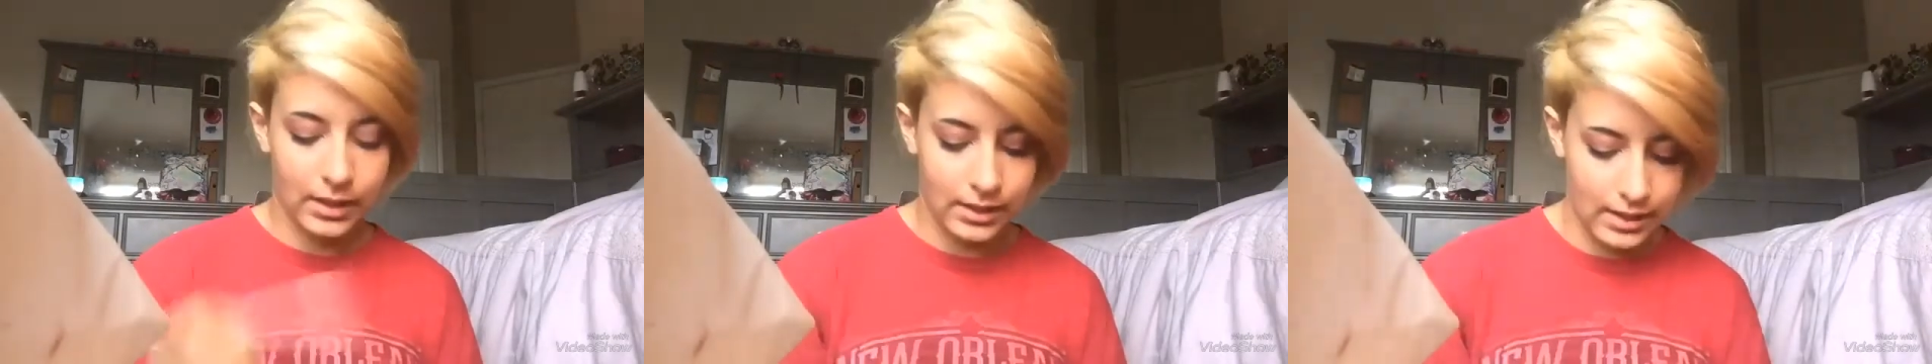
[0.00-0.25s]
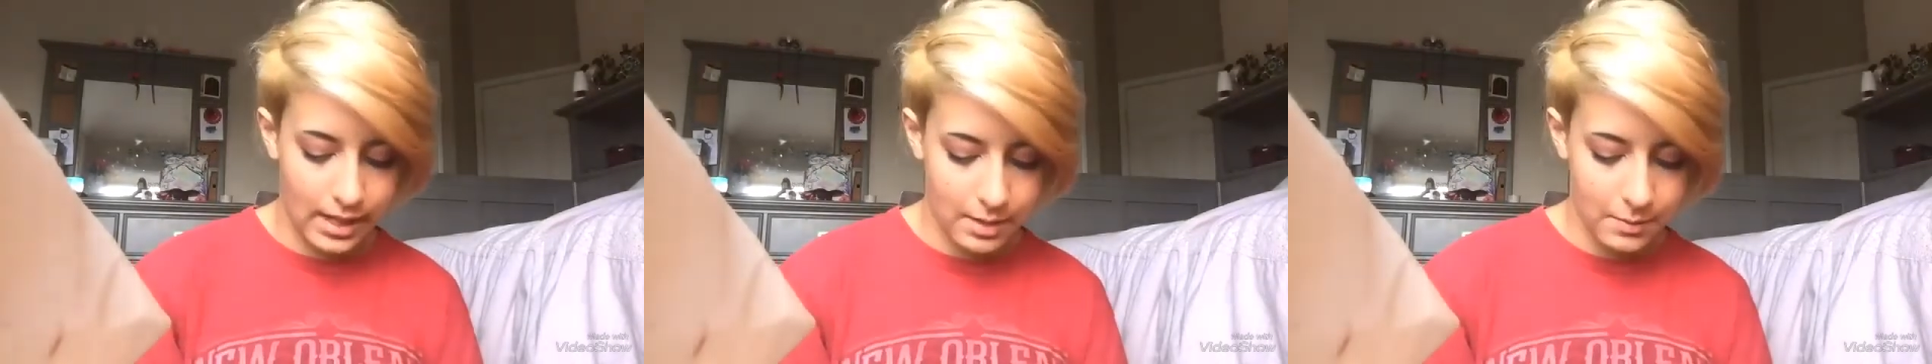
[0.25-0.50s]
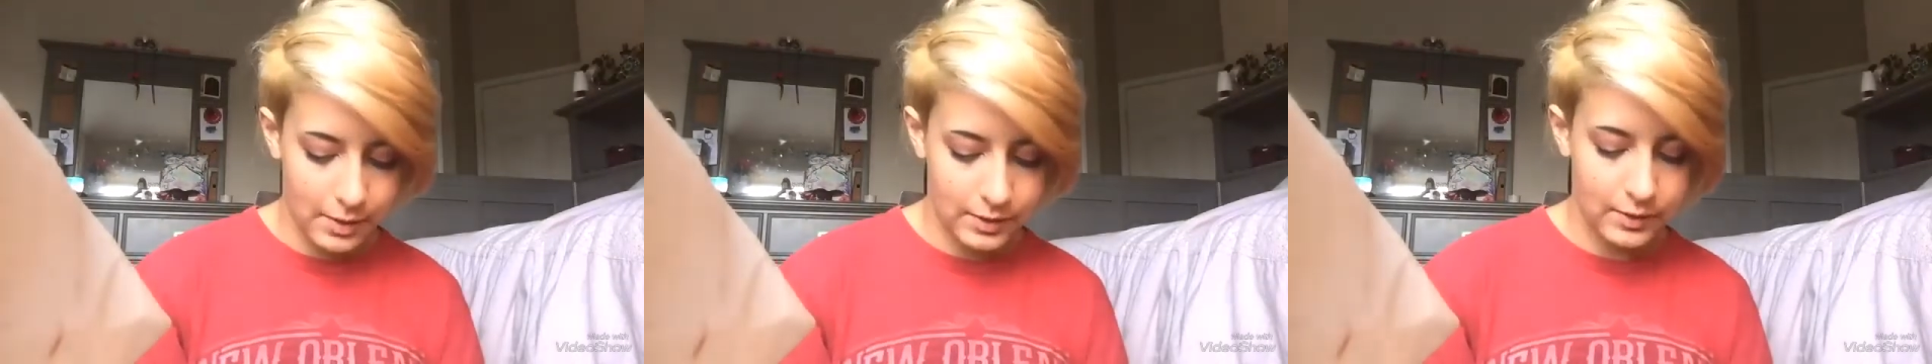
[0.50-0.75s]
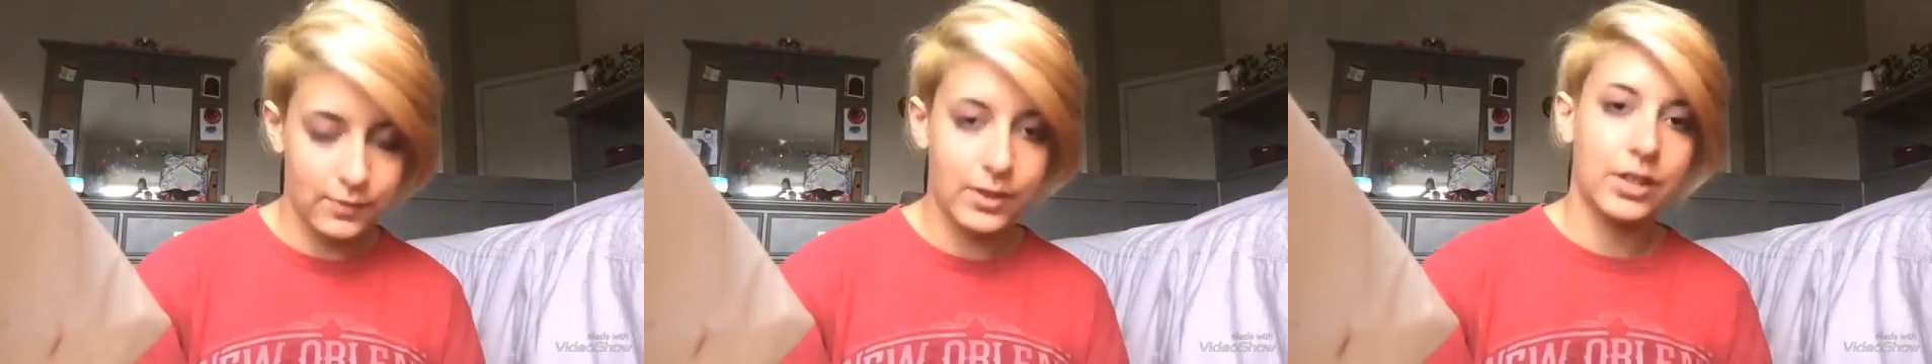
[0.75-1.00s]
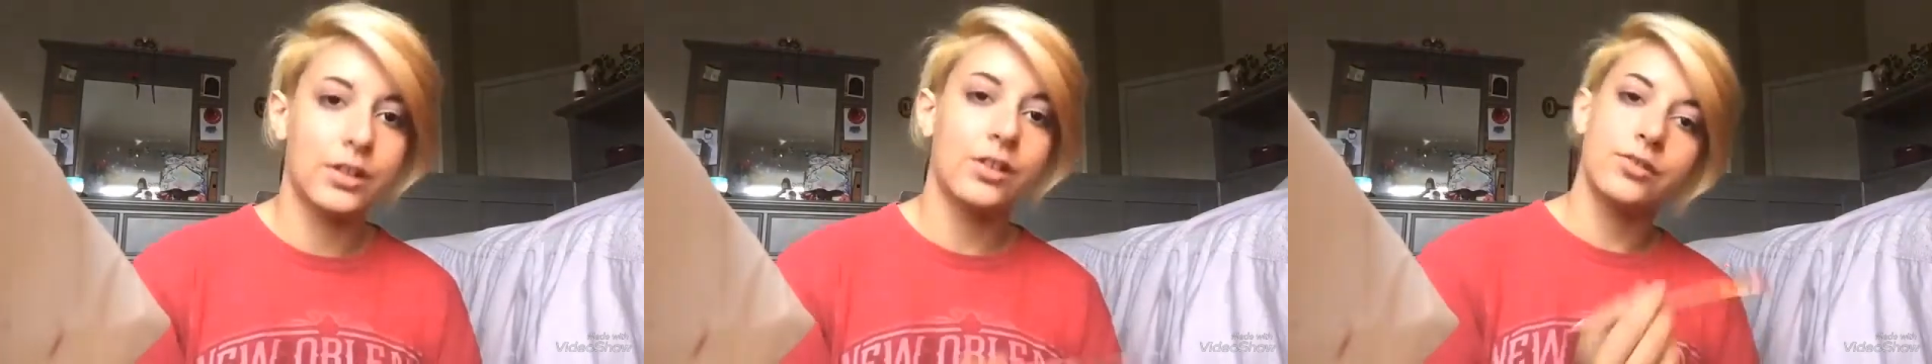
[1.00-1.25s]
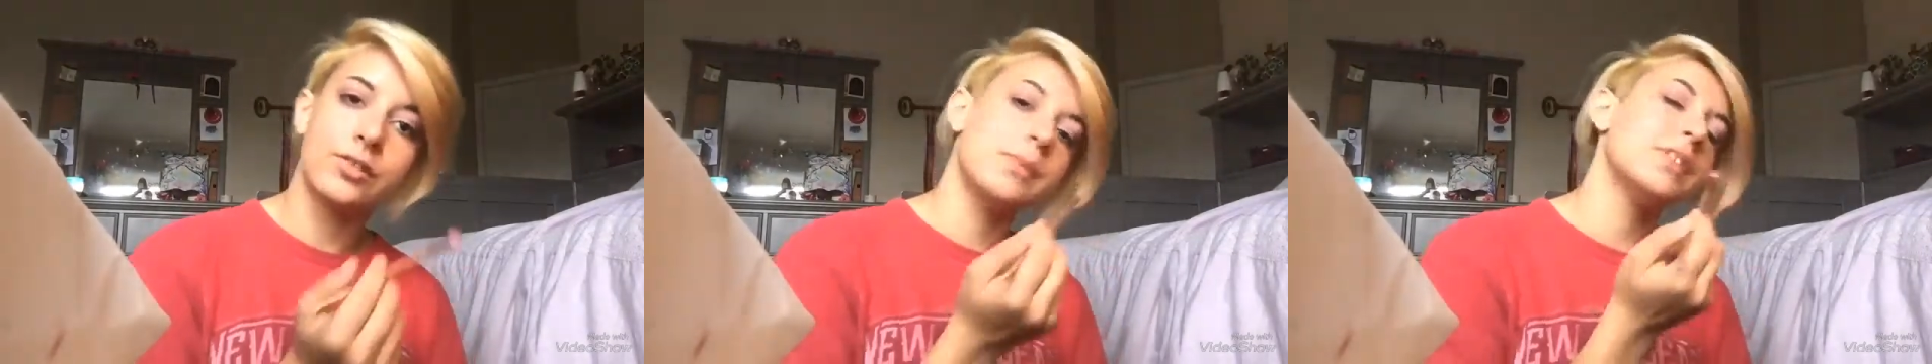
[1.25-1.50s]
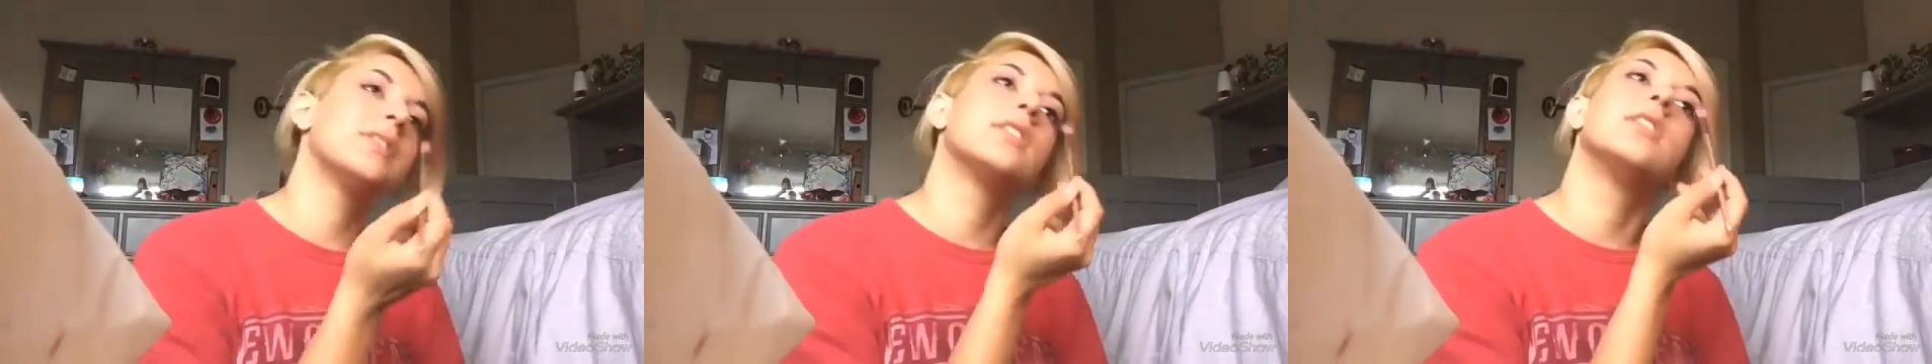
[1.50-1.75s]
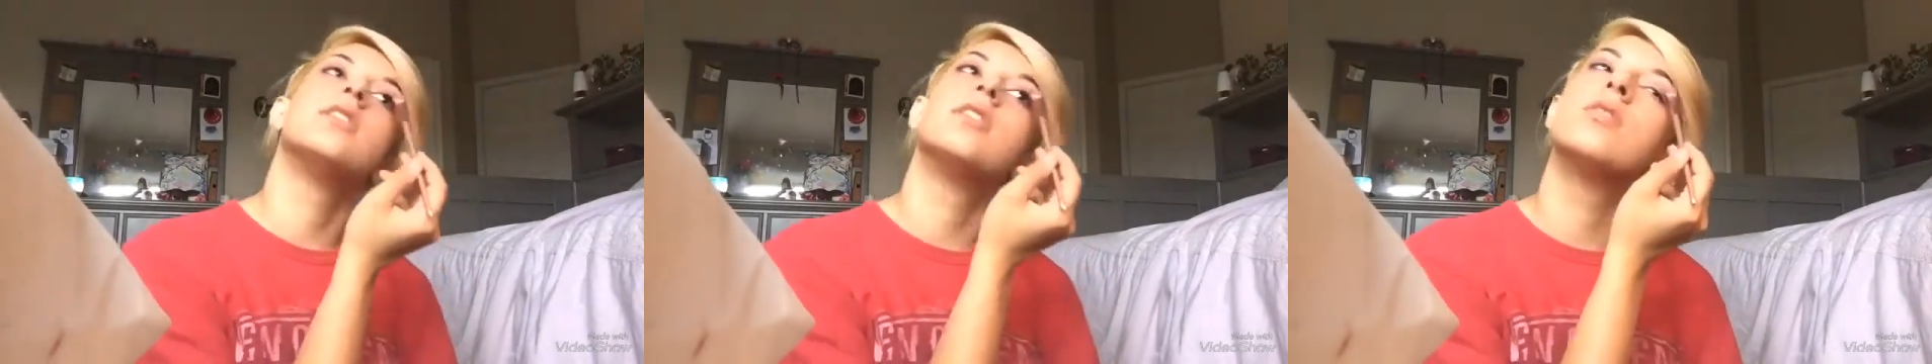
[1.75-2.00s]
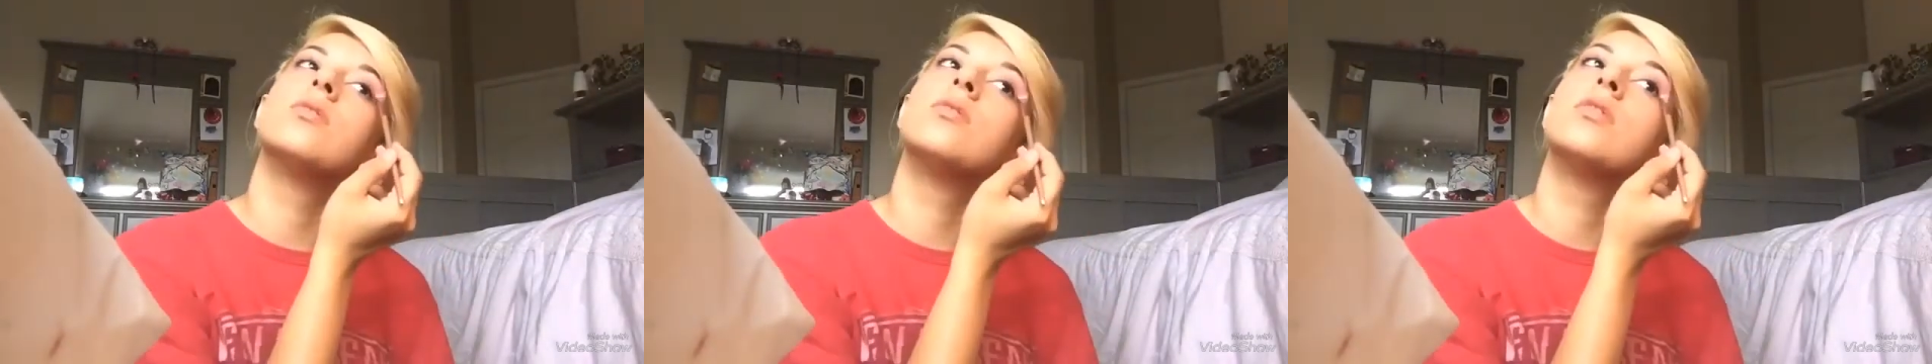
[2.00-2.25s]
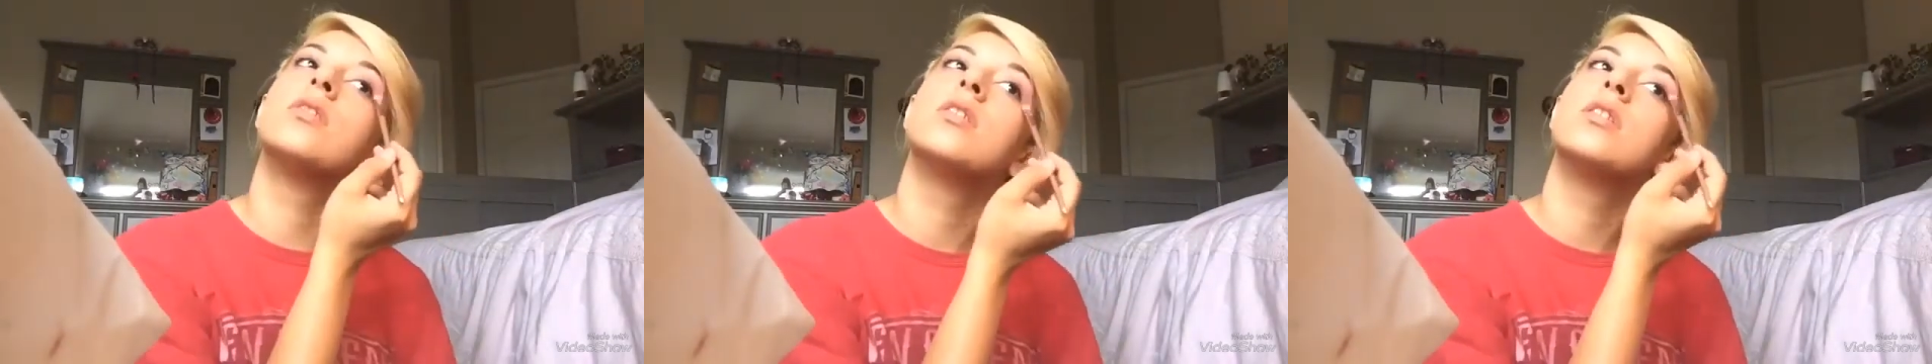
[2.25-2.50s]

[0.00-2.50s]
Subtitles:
And Cake Mix is very close to my skin tone,